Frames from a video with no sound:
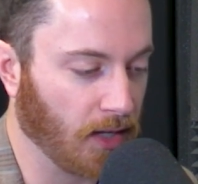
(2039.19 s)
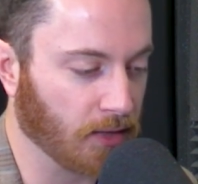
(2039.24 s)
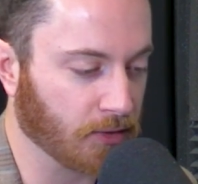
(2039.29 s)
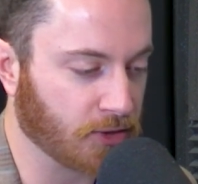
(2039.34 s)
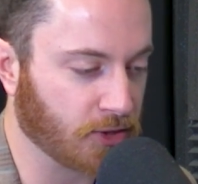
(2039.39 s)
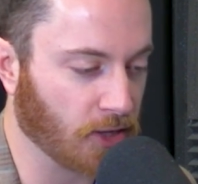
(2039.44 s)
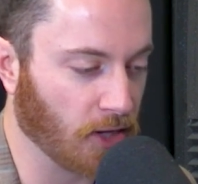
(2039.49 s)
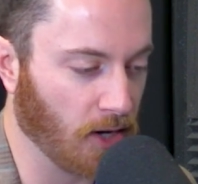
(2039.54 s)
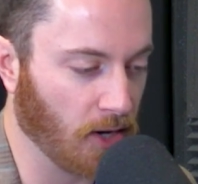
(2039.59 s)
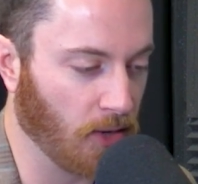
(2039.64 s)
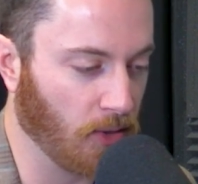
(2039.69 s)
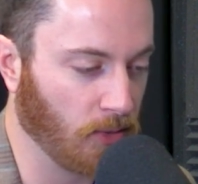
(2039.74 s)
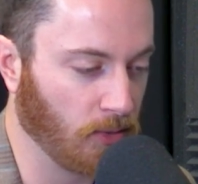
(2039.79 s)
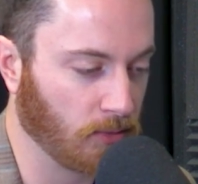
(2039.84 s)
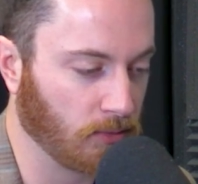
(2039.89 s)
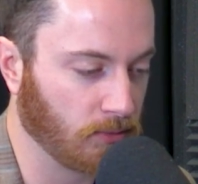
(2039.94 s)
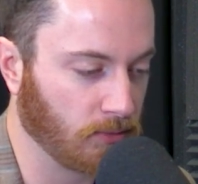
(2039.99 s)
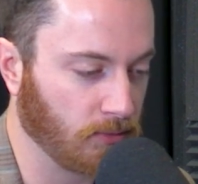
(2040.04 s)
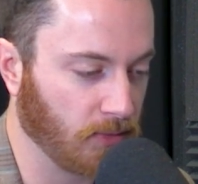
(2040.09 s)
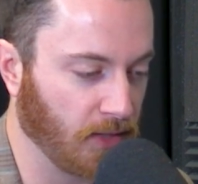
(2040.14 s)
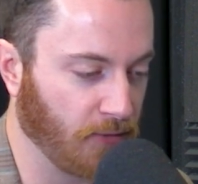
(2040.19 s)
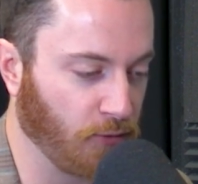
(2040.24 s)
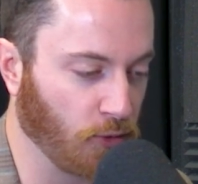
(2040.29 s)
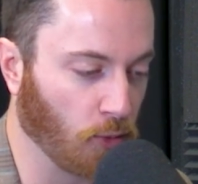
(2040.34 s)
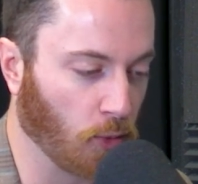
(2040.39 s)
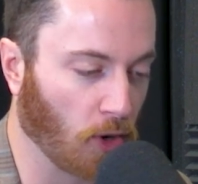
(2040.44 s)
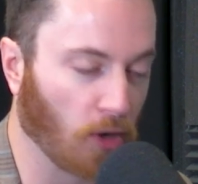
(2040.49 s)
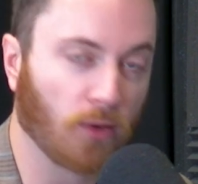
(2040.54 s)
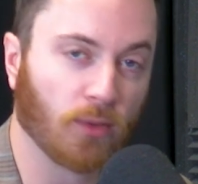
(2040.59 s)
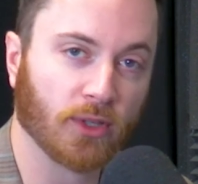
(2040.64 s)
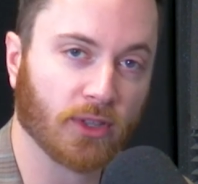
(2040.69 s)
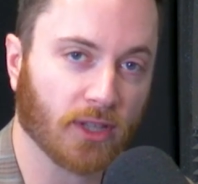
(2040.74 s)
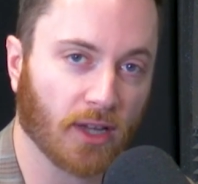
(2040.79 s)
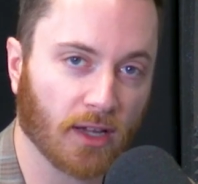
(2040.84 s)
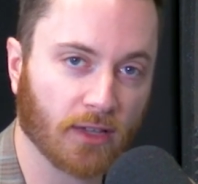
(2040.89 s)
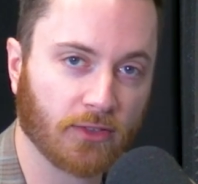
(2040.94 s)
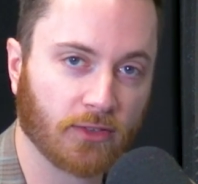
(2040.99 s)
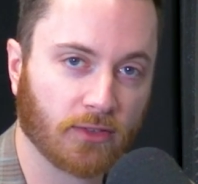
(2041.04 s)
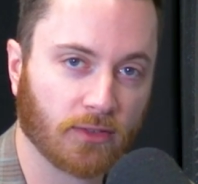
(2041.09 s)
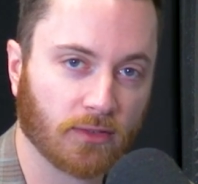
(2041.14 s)
So if you work with
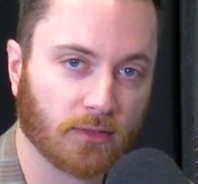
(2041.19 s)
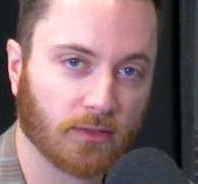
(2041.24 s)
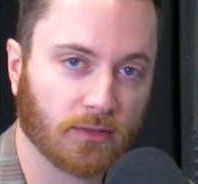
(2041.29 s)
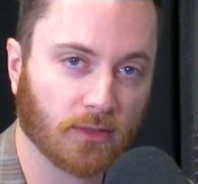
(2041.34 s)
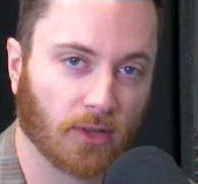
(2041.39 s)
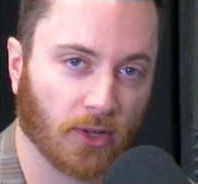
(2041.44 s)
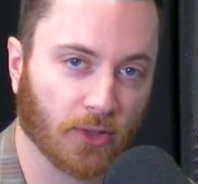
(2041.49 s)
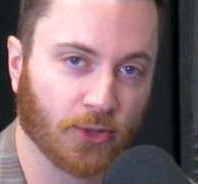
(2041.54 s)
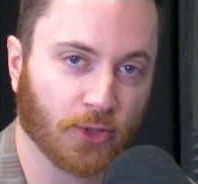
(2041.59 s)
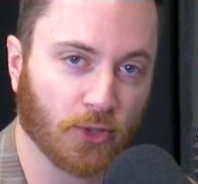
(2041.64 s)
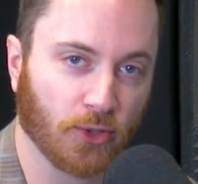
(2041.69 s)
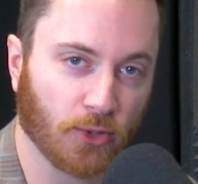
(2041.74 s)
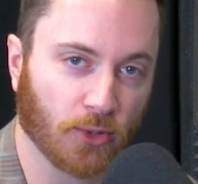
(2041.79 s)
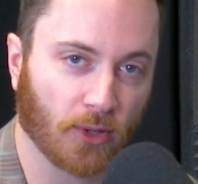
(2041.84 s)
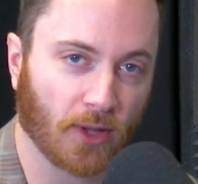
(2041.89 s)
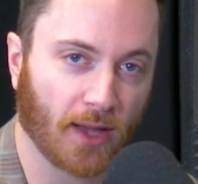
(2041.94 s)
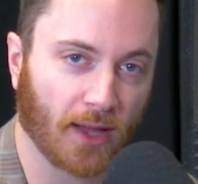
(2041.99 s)
us on the Google